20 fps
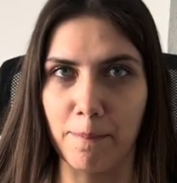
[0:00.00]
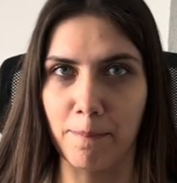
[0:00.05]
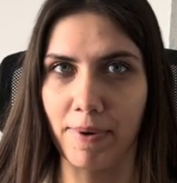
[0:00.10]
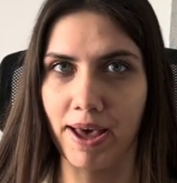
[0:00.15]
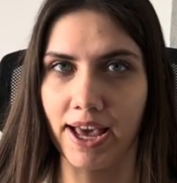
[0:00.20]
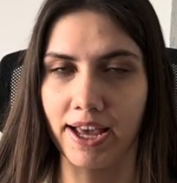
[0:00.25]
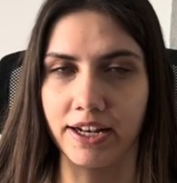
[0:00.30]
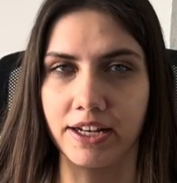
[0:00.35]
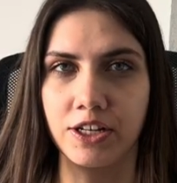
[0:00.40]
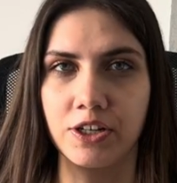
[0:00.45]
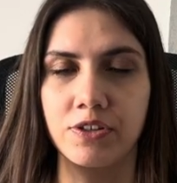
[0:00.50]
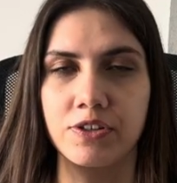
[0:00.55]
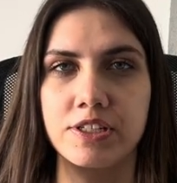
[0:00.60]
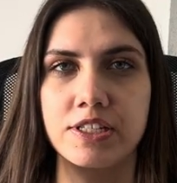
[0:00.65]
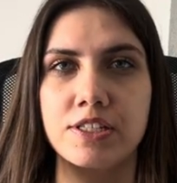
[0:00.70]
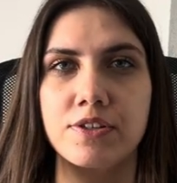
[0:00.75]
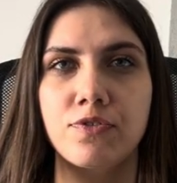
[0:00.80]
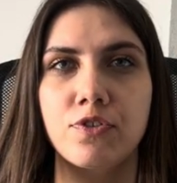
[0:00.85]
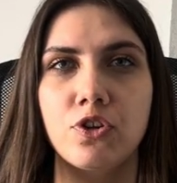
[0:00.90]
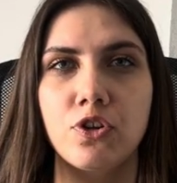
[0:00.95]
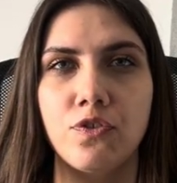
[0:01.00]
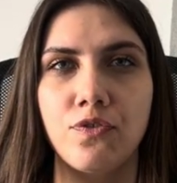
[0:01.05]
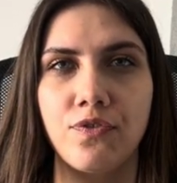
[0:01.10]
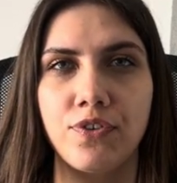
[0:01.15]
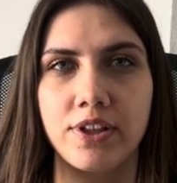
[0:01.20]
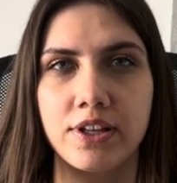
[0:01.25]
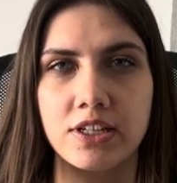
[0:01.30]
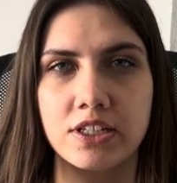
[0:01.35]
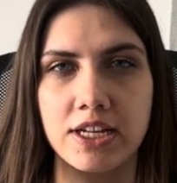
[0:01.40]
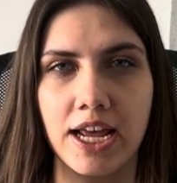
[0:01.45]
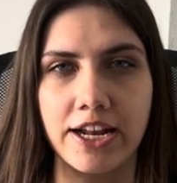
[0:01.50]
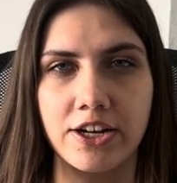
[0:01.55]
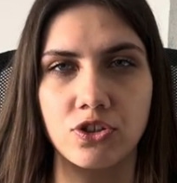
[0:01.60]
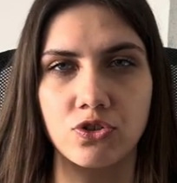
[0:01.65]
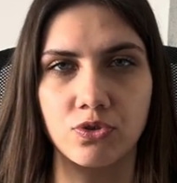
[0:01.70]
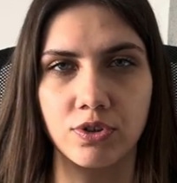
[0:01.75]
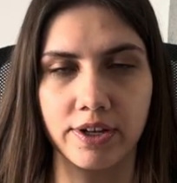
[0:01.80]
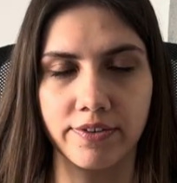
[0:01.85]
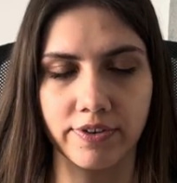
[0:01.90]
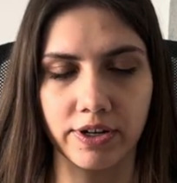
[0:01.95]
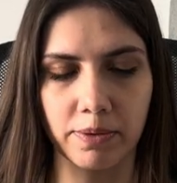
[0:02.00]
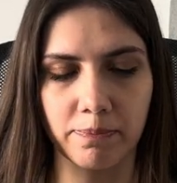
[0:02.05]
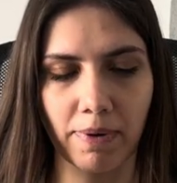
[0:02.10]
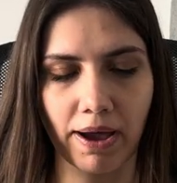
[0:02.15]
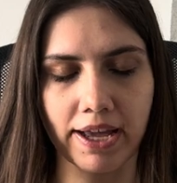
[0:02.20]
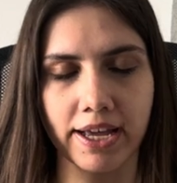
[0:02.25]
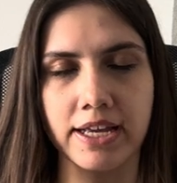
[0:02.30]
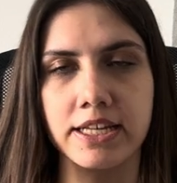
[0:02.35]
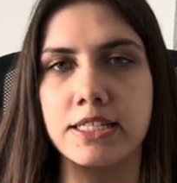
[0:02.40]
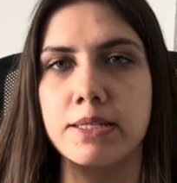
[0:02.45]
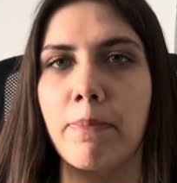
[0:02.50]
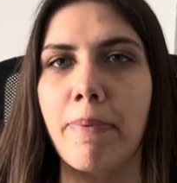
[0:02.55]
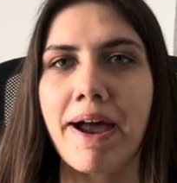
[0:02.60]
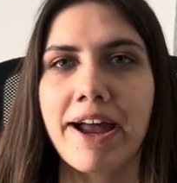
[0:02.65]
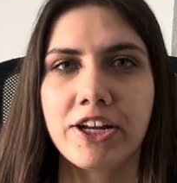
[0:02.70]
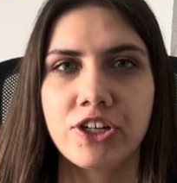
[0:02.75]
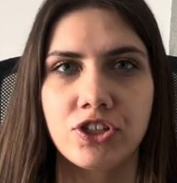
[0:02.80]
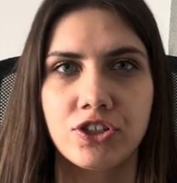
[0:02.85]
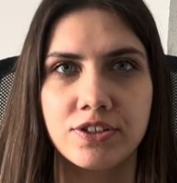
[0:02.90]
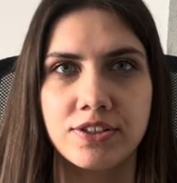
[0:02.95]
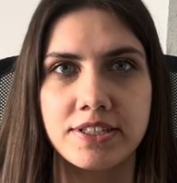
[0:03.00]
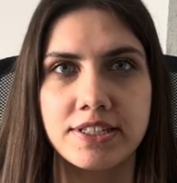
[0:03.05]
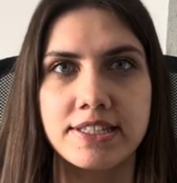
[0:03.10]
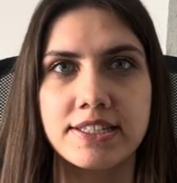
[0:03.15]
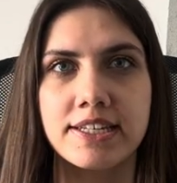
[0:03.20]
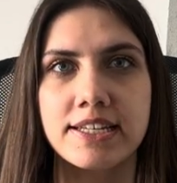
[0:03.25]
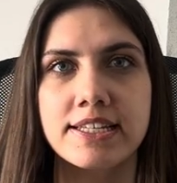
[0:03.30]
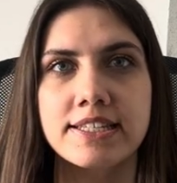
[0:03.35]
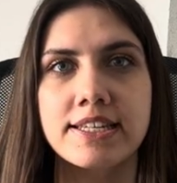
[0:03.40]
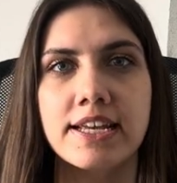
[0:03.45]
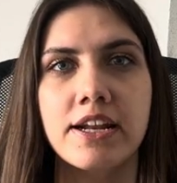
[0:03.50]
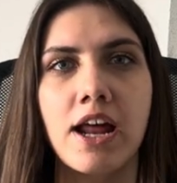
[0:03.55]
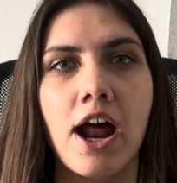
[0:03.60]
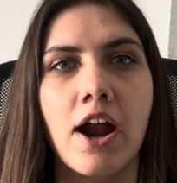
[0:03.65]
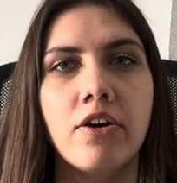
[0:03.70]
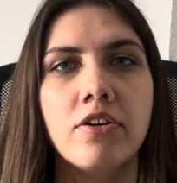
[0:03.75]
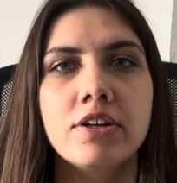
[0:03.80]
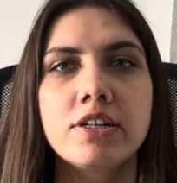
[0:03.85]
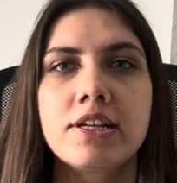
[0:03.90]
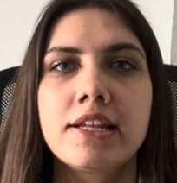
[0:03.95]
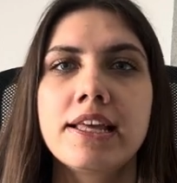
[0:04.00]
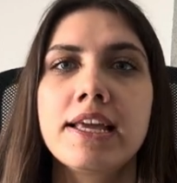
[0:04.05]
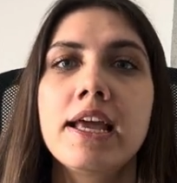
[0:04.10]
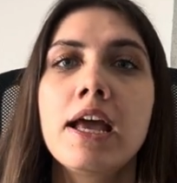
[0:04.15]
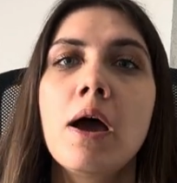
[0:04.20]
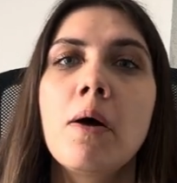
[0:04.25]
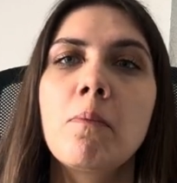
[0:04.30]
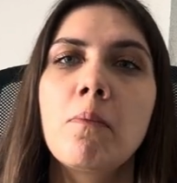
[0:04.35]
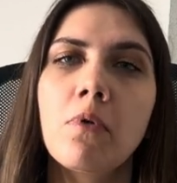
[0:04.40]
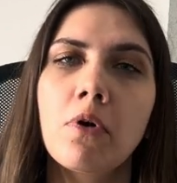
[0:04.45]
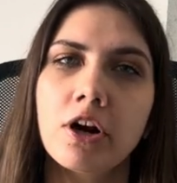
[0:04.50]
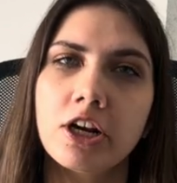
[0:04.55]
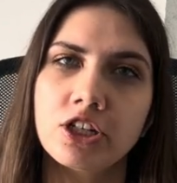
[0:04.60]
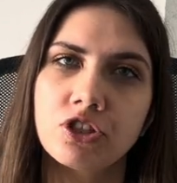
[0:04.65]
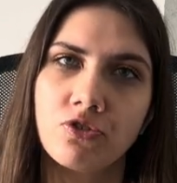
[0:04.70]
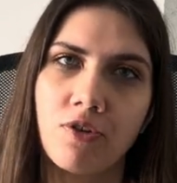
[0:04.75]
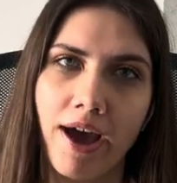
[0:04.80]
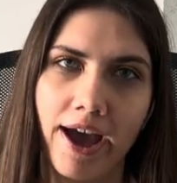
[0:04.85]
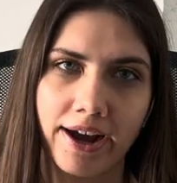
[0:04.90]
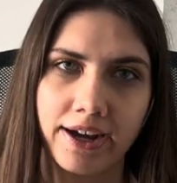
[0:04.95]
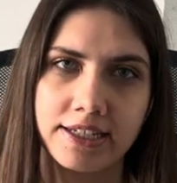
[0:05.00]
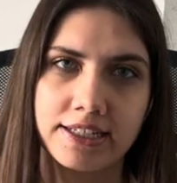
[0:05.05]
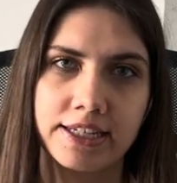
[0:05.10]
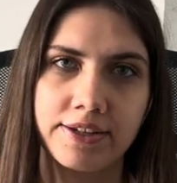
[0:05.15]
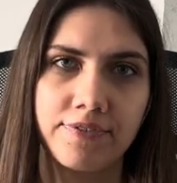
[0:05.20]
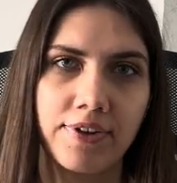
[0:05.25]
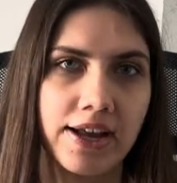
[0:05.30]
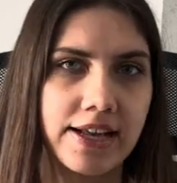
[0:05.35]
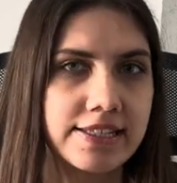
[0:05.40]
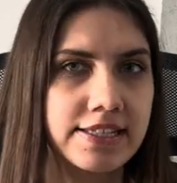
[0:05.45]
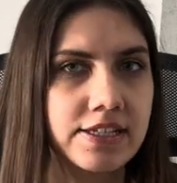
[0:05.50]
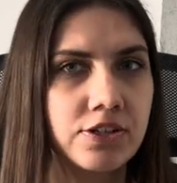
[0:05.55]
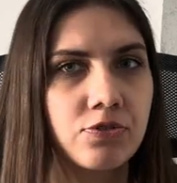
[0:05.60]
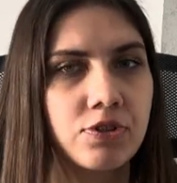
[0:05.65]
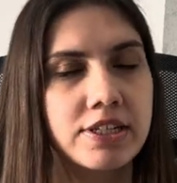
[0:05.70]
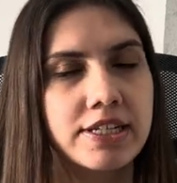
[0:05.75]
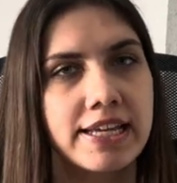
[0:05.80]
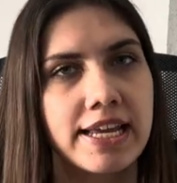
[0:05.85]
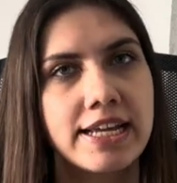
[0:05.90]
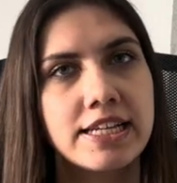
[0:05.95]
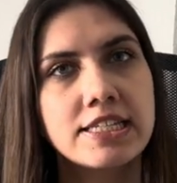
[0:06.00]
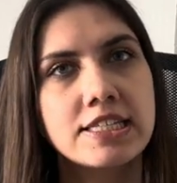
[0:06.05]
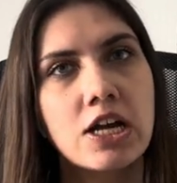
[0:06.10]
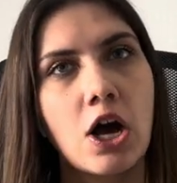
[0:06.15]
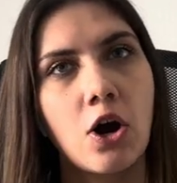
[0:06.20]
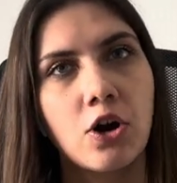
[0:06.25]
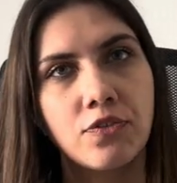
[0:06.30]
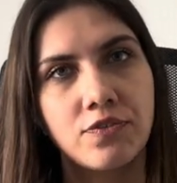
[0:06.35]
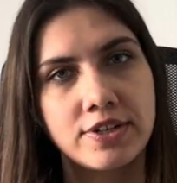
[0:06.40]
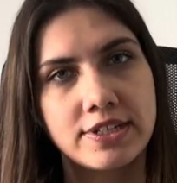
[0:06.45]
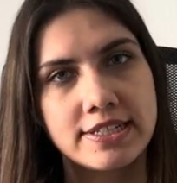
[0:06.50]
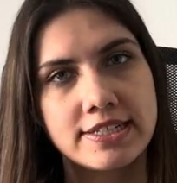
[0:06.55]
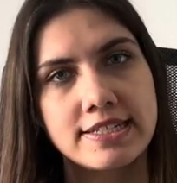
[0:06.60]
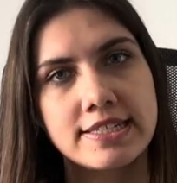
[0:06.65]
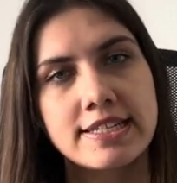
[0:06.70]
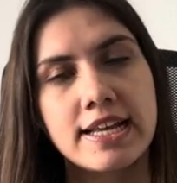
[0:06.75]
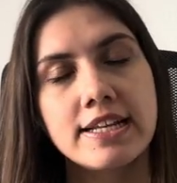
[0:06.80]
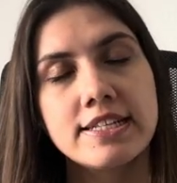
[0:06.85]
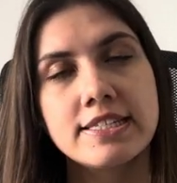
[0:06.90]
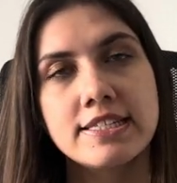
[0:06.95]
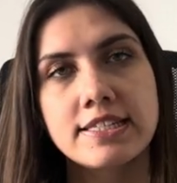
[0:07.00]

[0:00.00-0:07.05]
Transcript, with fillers: man who is fulfilled and driven by his passions is inherently more attractive as he radiates confidence and